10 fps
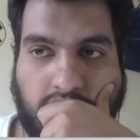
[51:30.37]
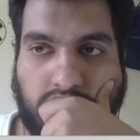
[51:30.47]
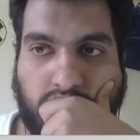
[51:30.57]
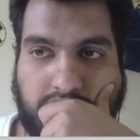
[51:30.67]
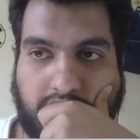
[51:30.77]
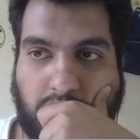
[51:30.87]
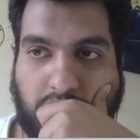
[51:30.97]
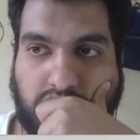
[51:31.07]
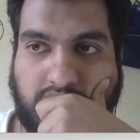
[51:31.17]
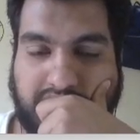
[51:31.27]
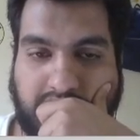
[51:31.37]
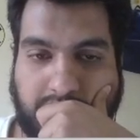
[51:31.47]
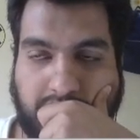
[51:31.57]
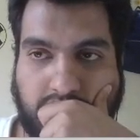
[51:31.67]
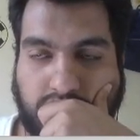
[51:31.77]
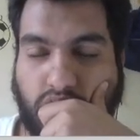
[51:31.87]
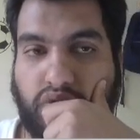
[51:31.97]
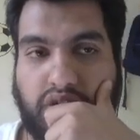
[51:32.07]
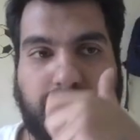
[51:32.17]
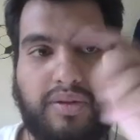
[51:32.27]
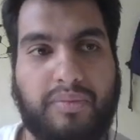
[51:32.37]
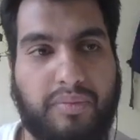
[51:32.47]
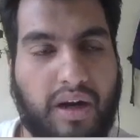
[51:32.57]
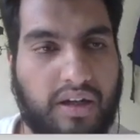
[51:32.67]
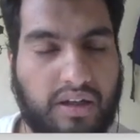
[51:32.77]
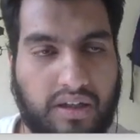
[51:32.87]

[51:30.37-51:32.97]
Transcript: So their outputs are same. So first we'll mark